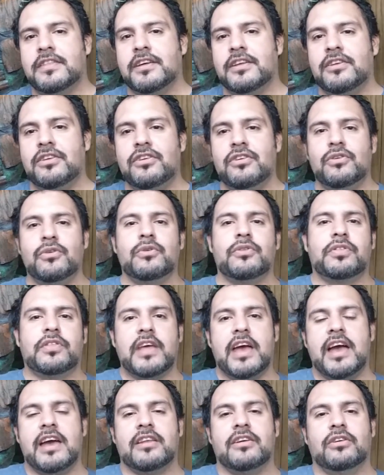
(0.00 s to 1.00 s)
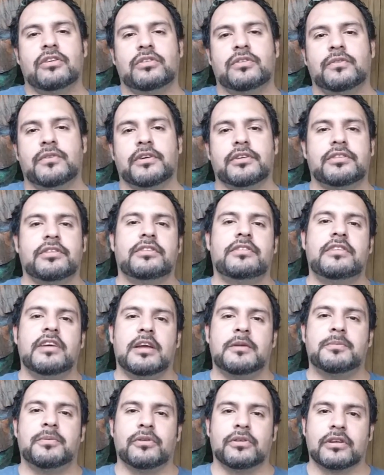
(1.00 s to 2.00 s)
The new Thanos versus
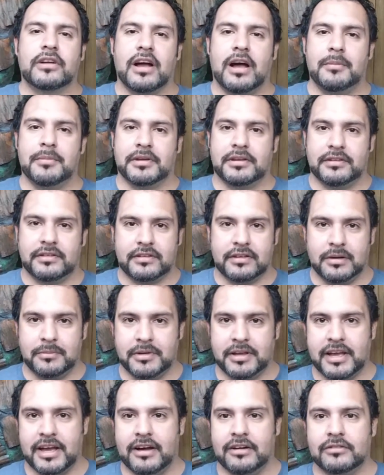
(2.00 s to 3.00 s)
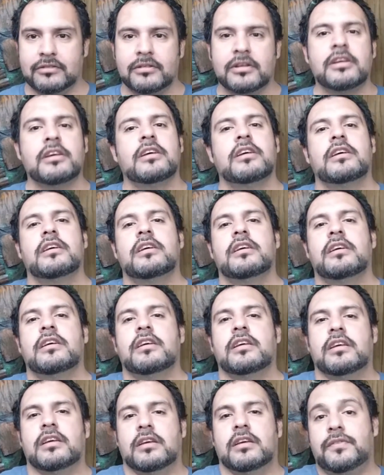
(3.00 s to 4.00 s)
Deadpool comic is coming out.
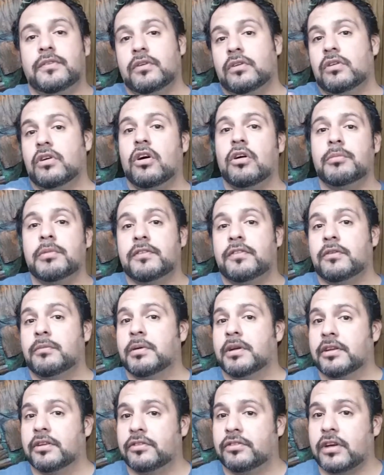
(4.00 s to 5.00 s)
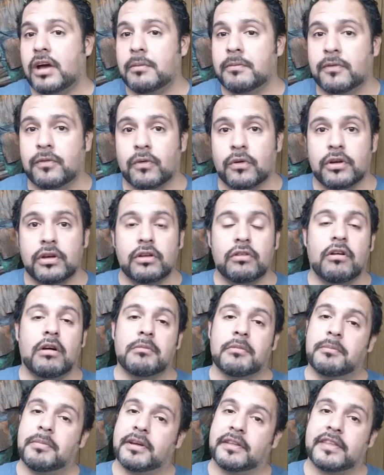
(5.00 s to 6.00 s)
If you know me, if you've been to the shop before, you know
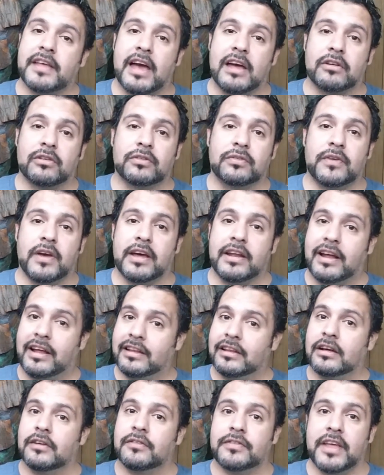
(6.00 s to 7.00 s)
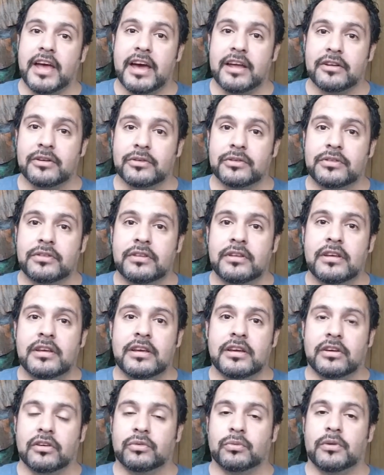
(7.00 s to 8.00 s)
I'm a big Thanos fan. I love Thanos.
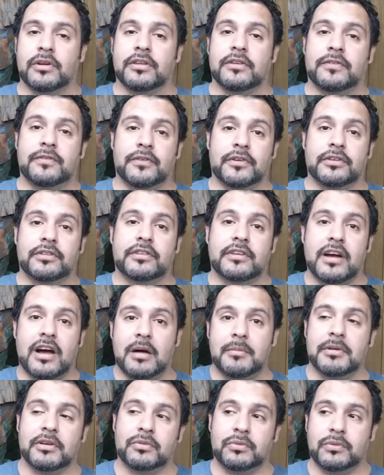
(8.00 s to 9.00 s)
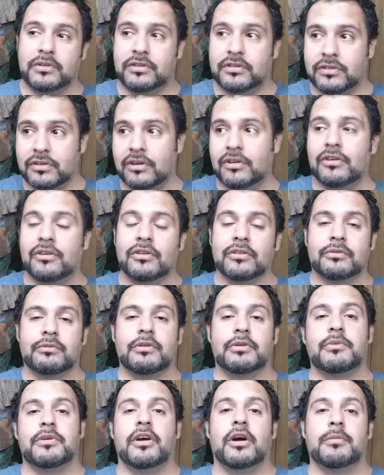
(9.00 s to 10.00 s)
It was one of the first comics we
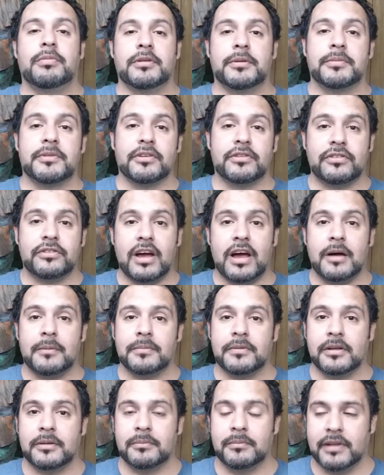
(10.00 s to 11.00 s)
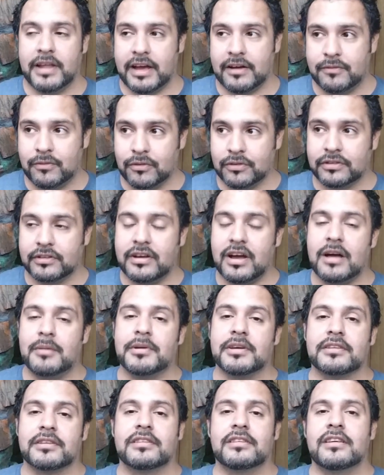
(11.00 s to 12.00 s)
sold when we opened up the shop at Black Forest
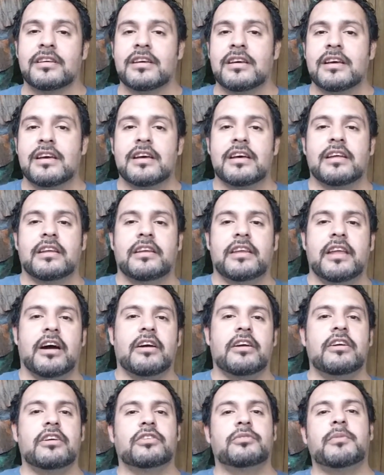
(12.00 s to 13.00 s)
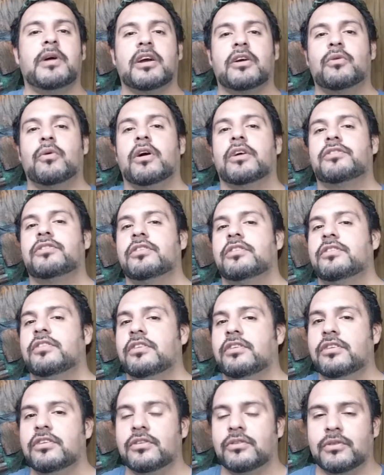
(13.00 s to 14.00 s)
Comics. Now here's my question
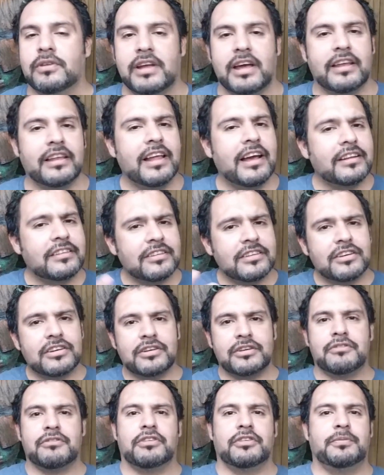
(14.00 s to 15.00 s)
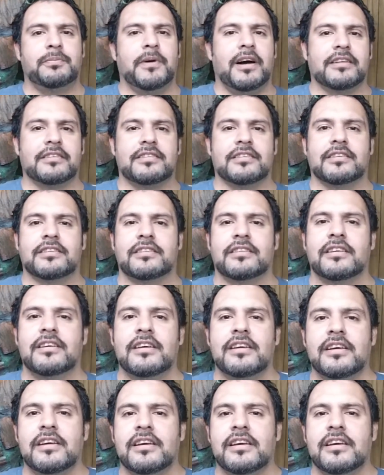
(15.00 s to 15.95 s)
to you, and I'd like to hear your responses.